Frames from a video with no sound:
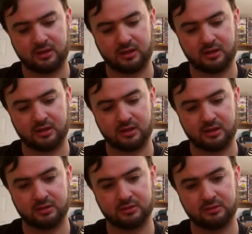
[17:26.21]
and
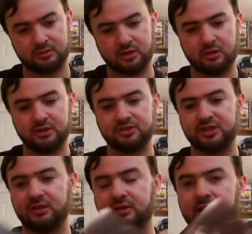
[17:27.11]
Tony
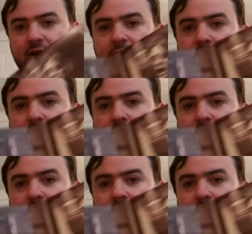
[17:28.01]
sitting there